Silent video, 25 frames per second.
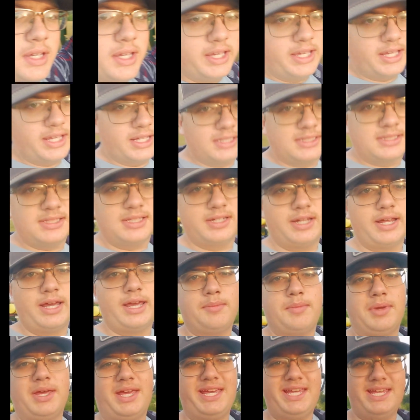Hence the
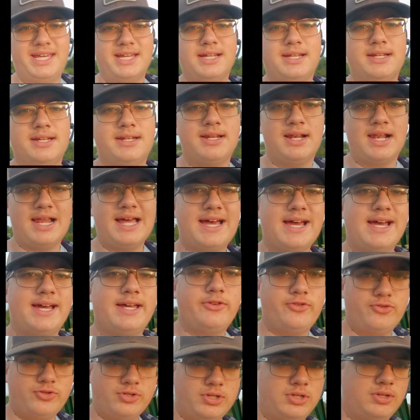name
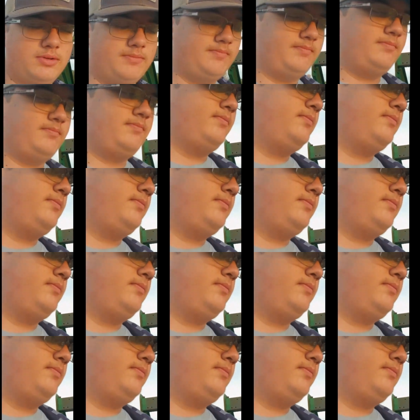inline drum.